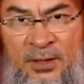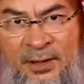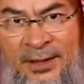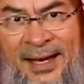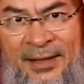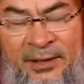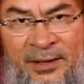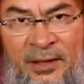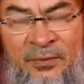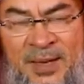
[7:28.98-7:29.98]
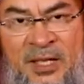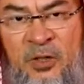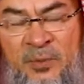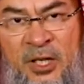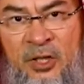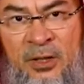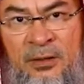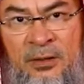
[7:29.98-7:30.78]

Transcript: under the category of masturbation.